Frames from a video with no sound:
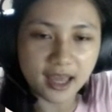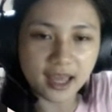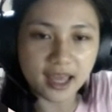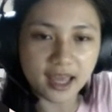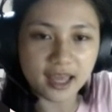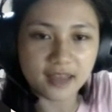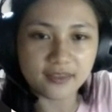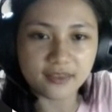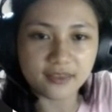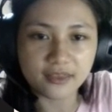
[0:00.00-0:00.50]

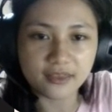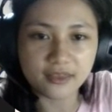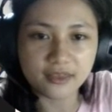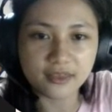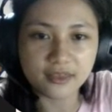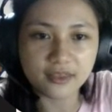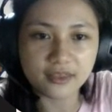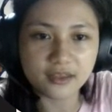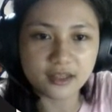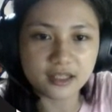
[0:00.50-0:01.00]
And
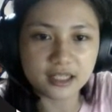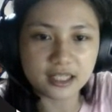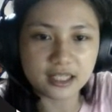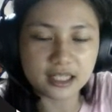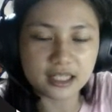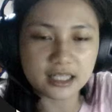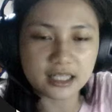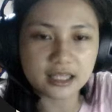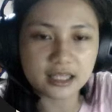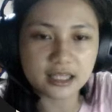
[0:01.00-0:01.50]
the
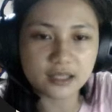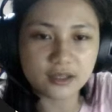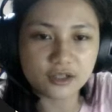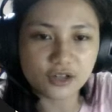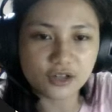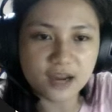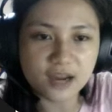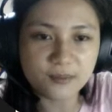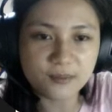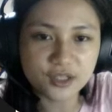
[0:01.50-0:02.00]

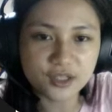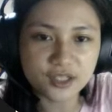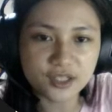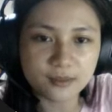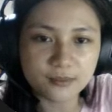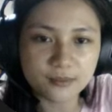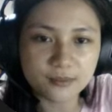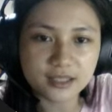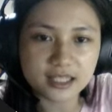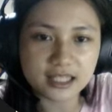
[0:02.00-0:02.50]

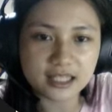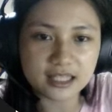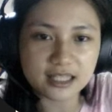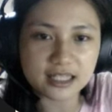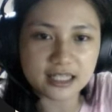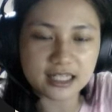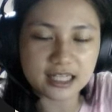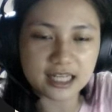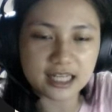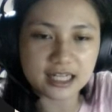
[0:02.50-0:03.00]
ribosomes and the
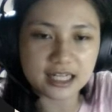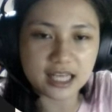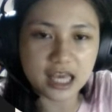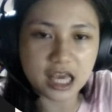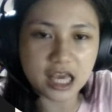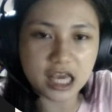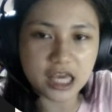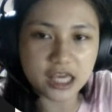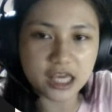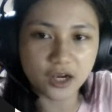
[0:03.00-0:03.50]

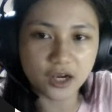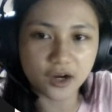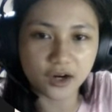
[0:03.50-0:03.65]
DNA